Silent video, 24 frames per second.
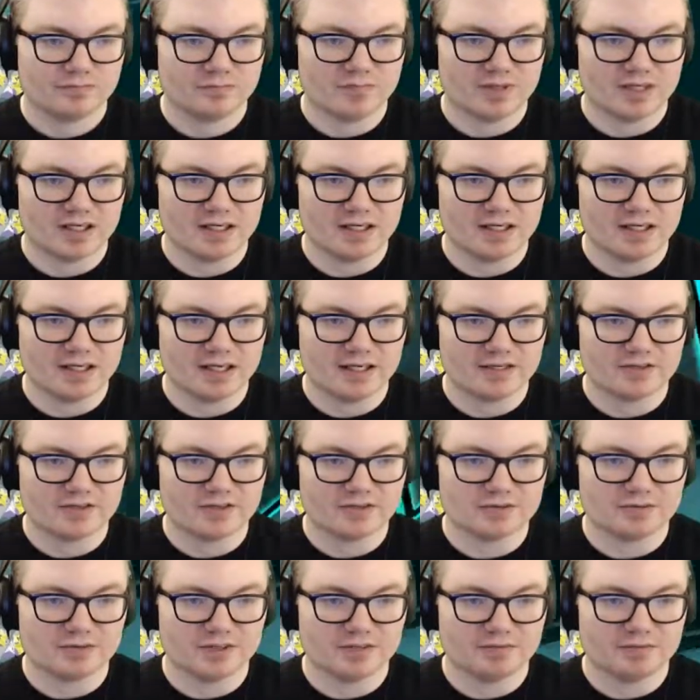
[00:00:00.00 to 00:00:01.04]
but I
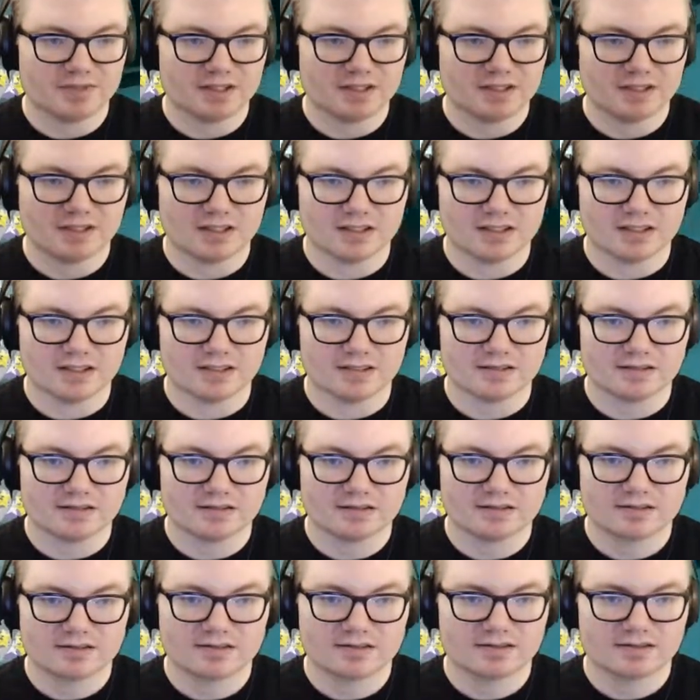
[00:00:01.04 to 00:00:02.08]
do it
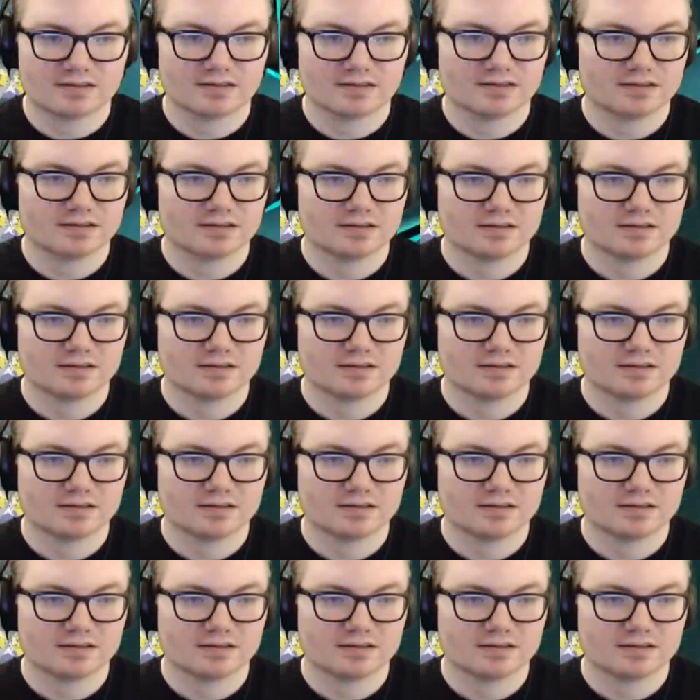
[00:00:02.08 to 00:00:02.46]
because